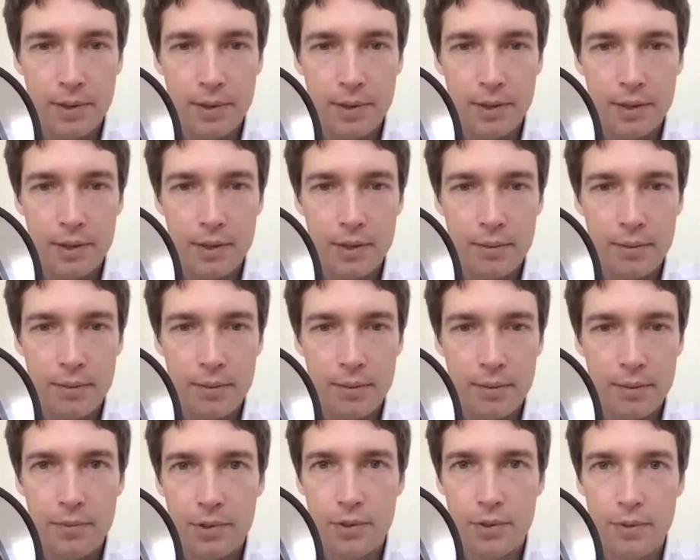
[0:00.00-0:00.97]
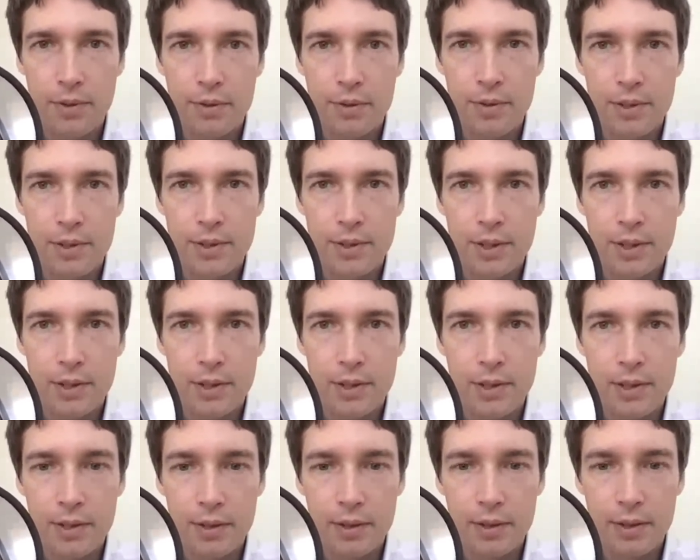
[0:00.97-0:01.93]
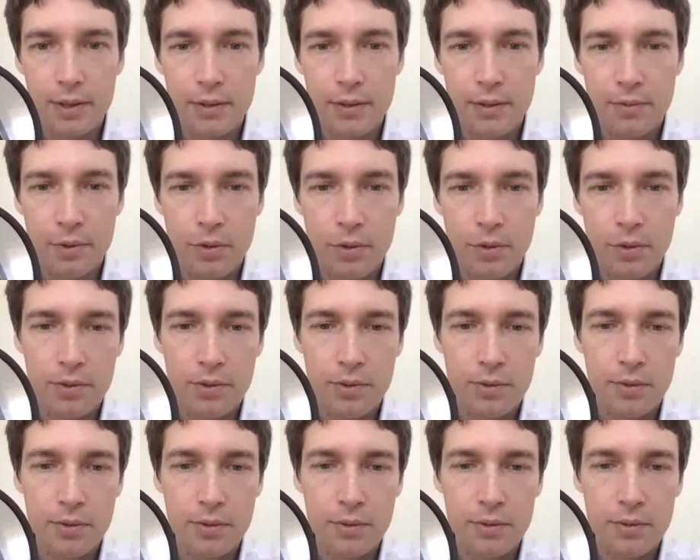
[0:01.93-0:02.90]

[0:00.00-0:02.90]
Um, so there's the, if you go to